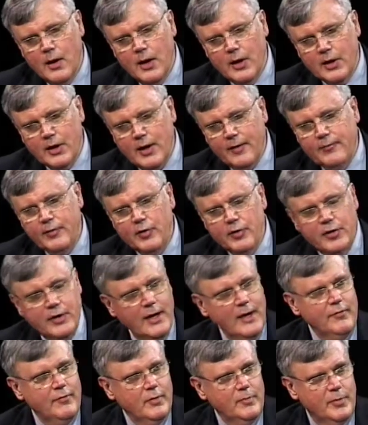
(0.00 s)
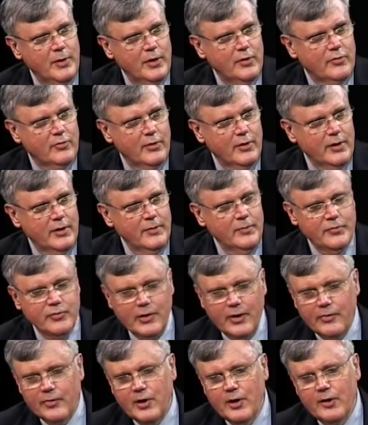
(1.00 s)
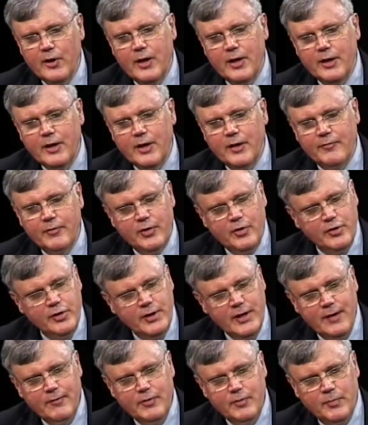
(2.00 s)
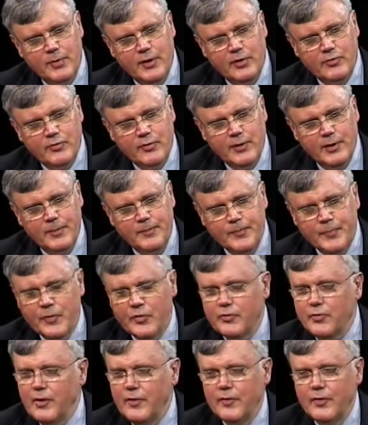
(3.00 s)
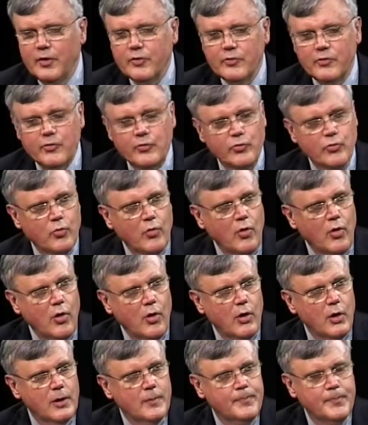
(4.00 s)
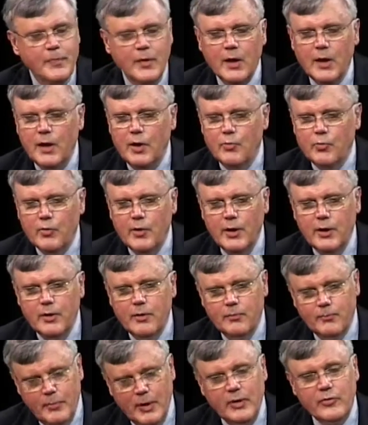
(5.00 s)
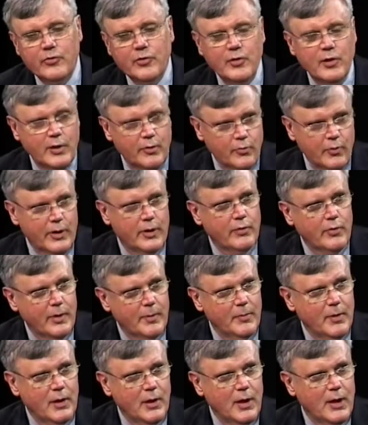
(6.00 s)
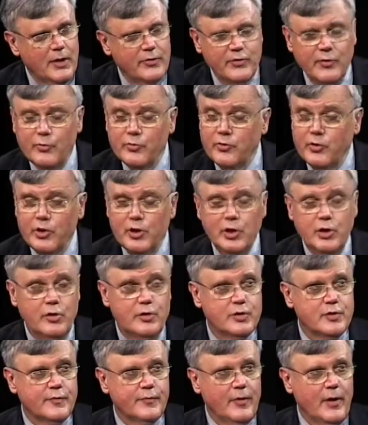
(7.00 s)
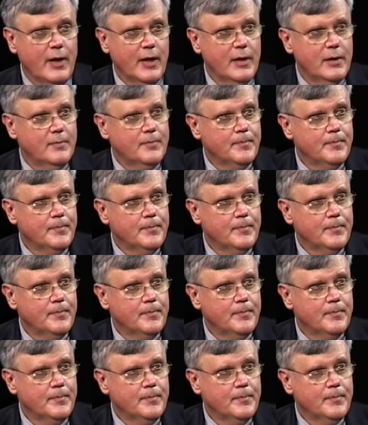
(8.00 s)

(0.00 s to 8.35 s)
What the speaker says: Governor David Beasley, South Carolina Governor David Beasley, said this is wrong. He basically recriminalized. It was a huge fight,